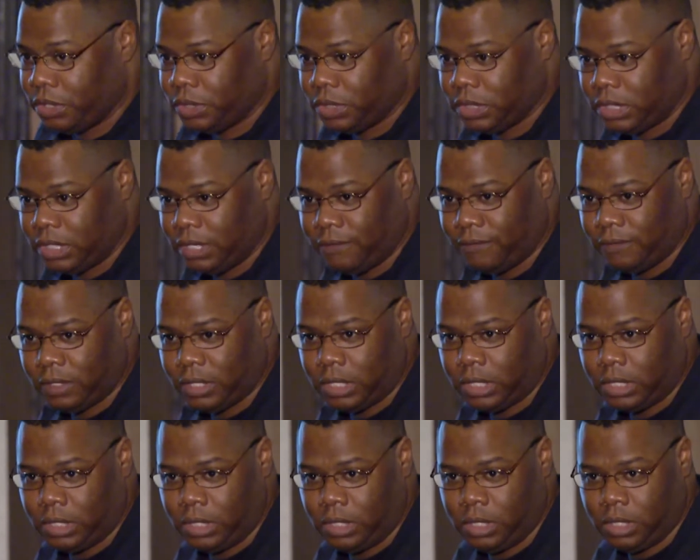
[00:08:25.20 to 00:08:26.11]

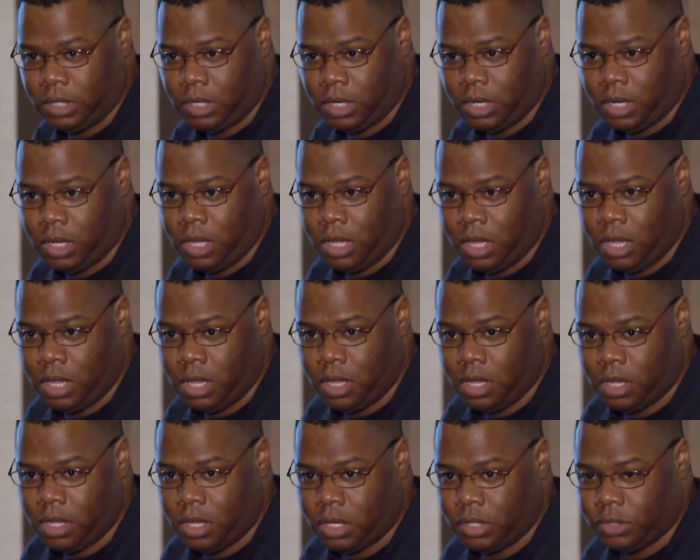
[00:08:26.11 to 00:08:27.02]
significant.
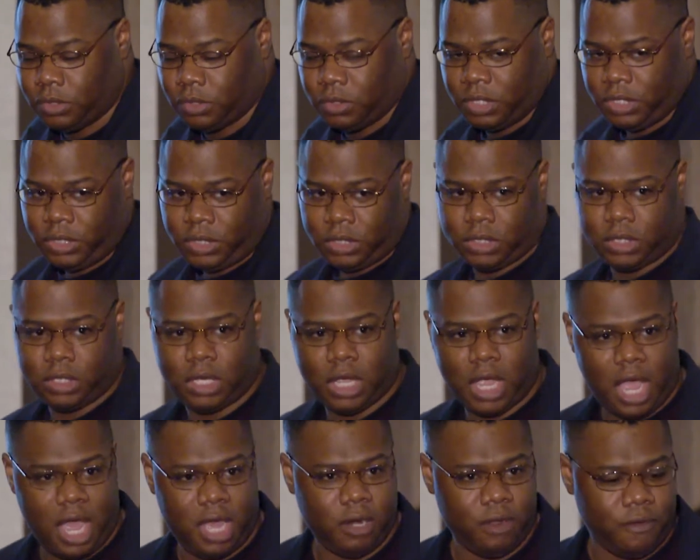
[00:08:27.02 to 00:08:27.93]
So this
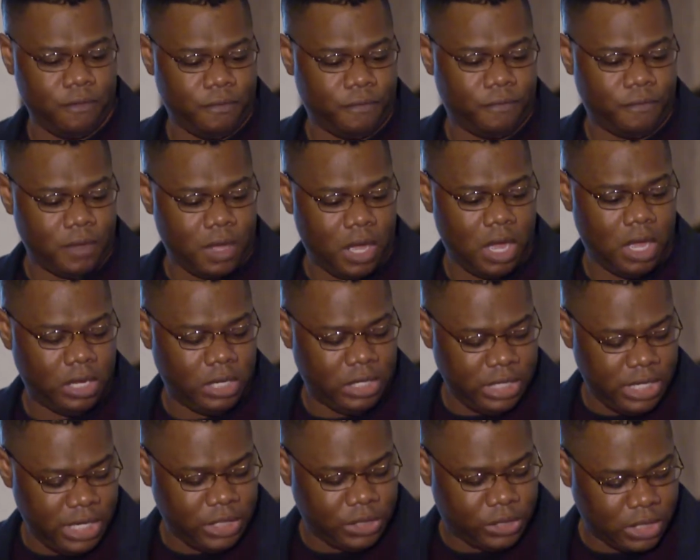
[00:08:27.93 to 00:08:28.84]
kind of
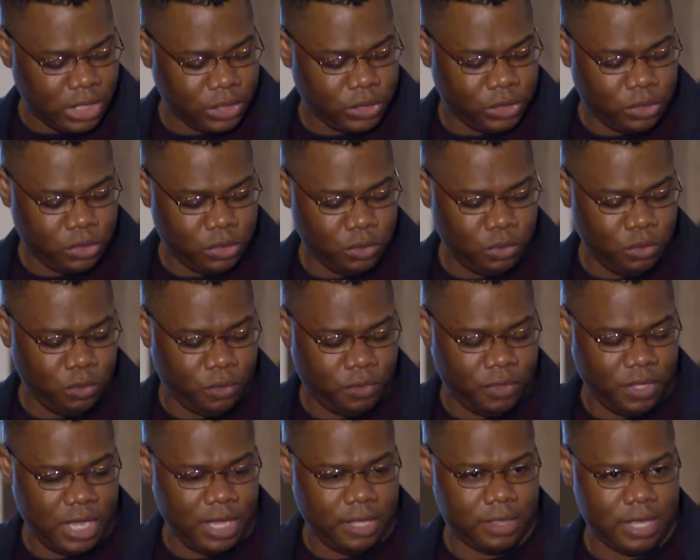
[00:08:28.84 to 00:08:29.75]
leads us to
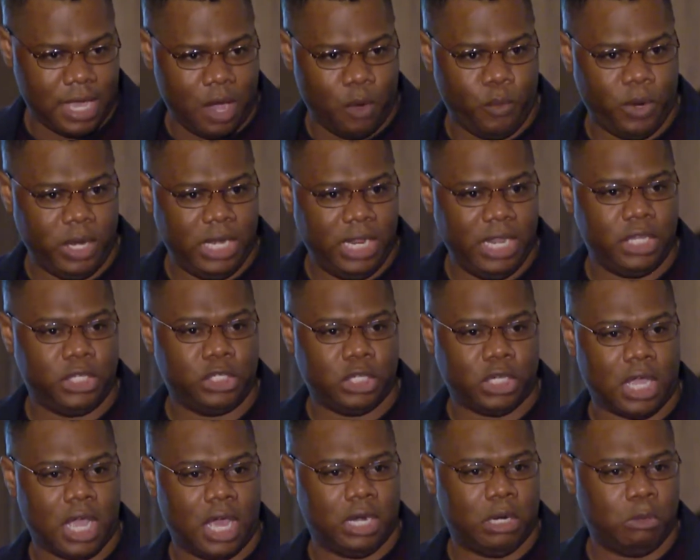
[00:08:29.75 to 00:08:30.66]
think that we need
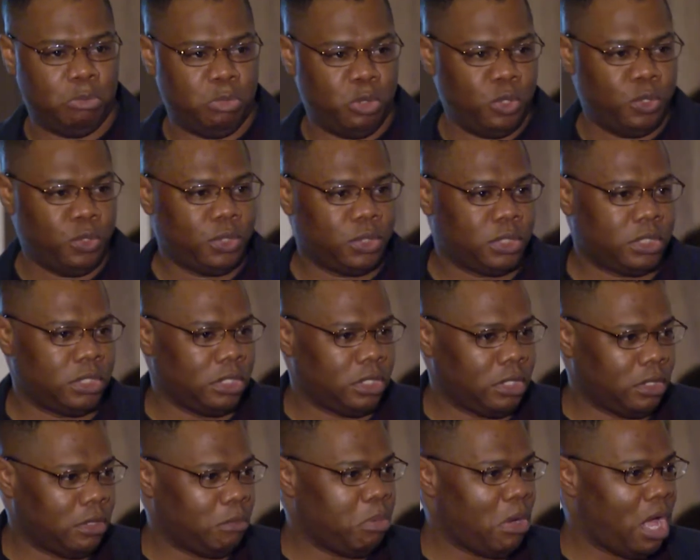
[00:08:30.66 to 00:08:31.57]
to kind of boost
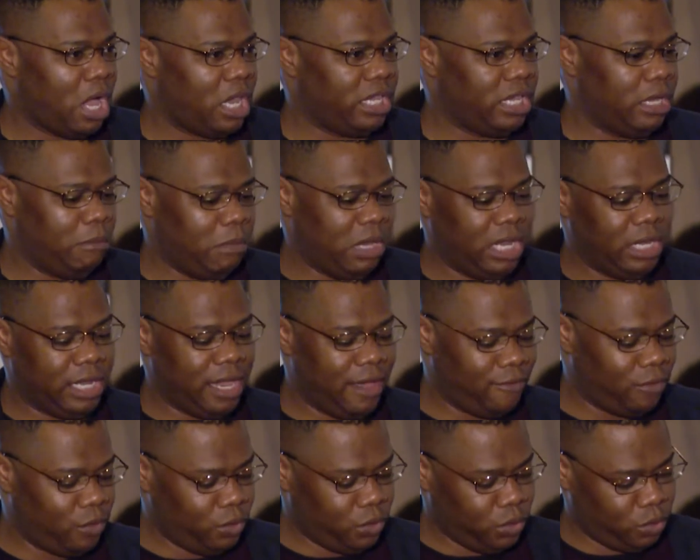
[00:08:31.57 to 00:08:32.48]
the polyamine
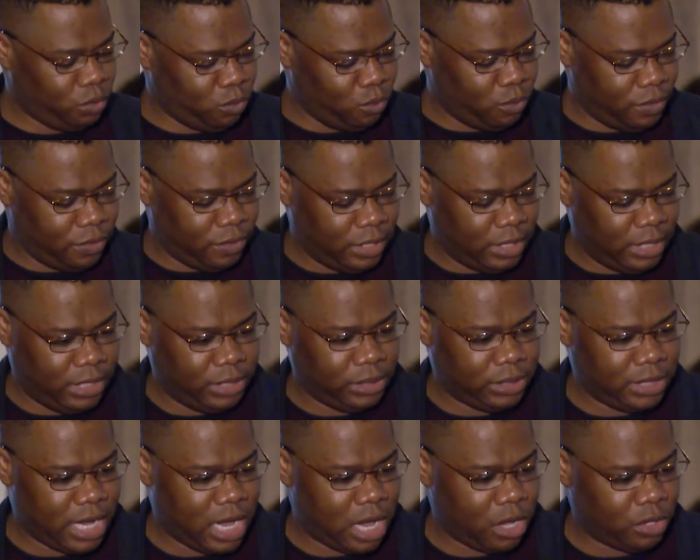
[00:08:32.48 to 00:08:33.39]
levels within
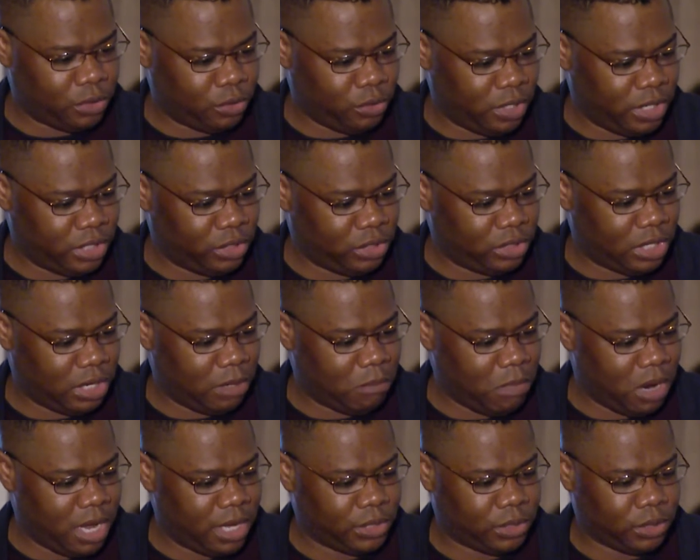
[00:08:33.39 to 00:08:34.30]
these tau transgenic
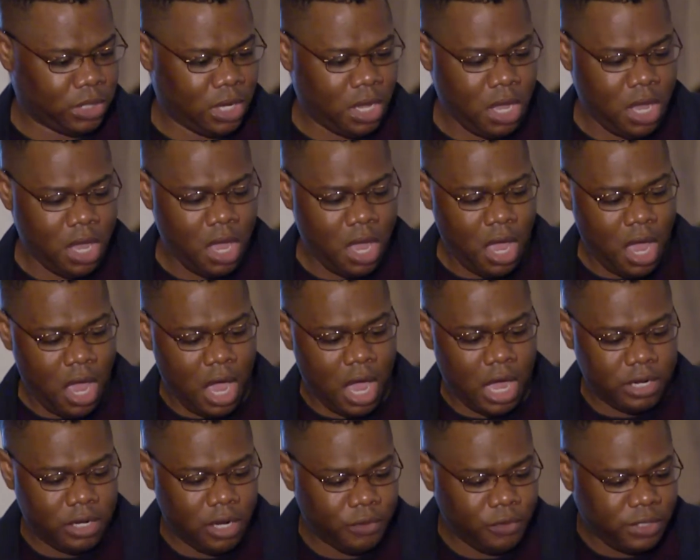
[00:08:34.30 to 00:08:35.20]
mice.
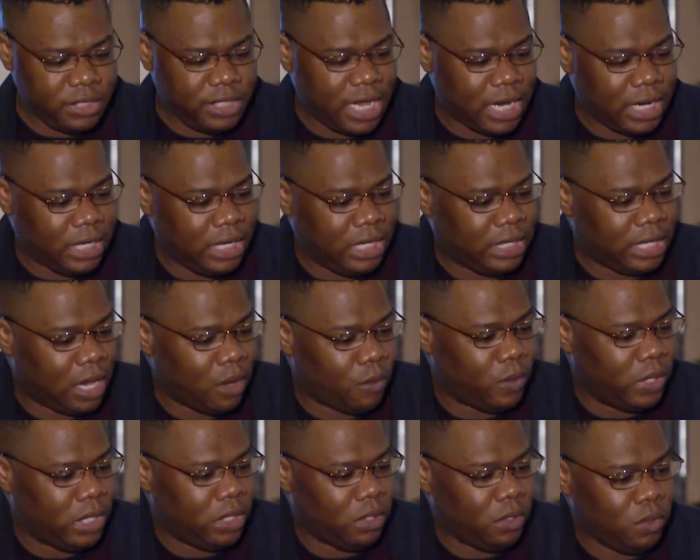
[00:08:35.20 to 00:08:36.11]
Another technique that
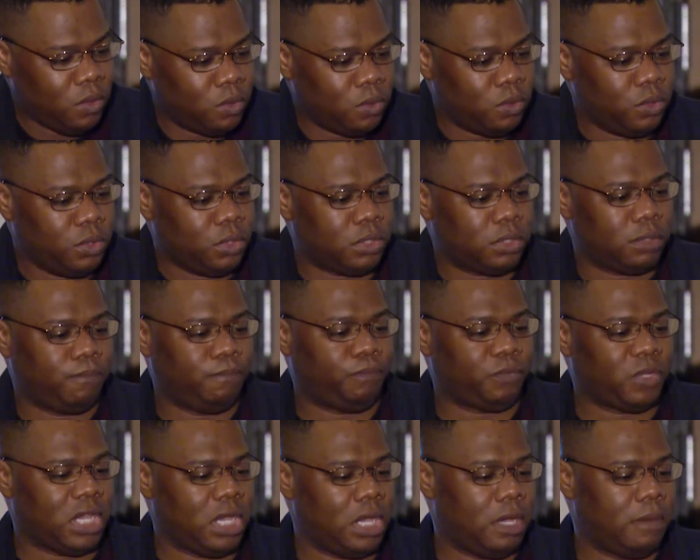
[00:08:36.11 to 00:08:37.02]
we use
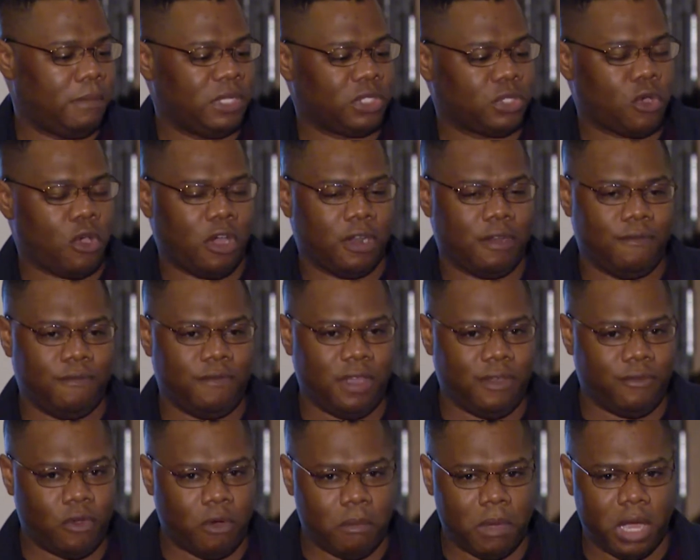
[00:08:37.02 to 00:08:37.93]
is called in
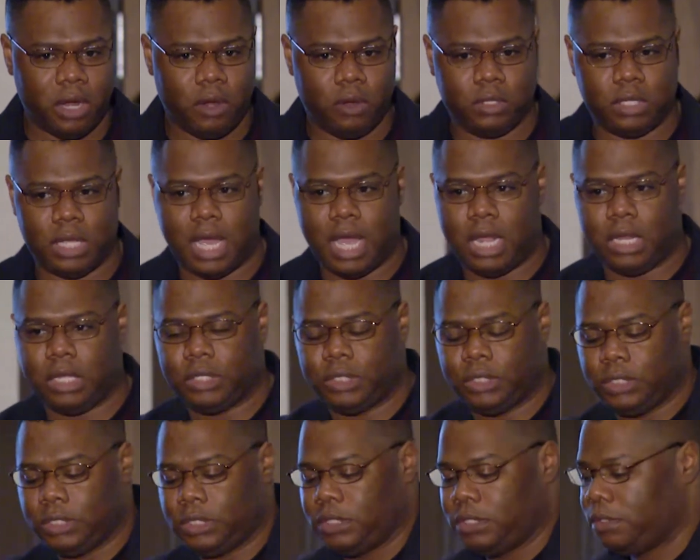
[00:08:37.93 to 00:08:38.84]
vivo
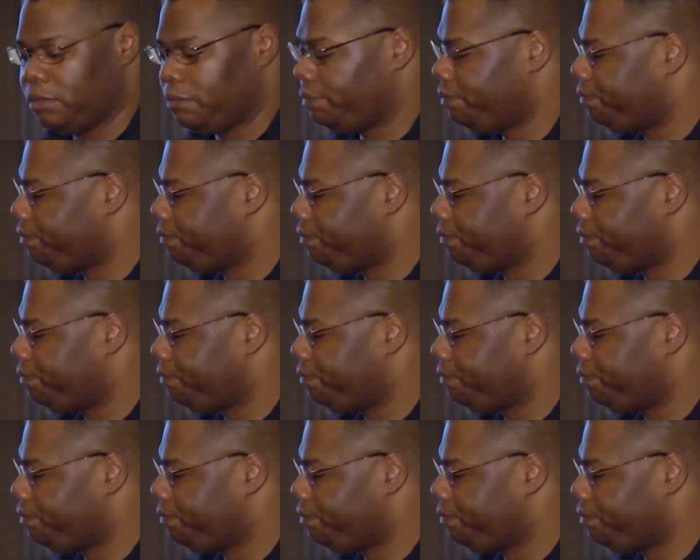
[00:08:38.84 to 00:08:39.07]
microdialysis.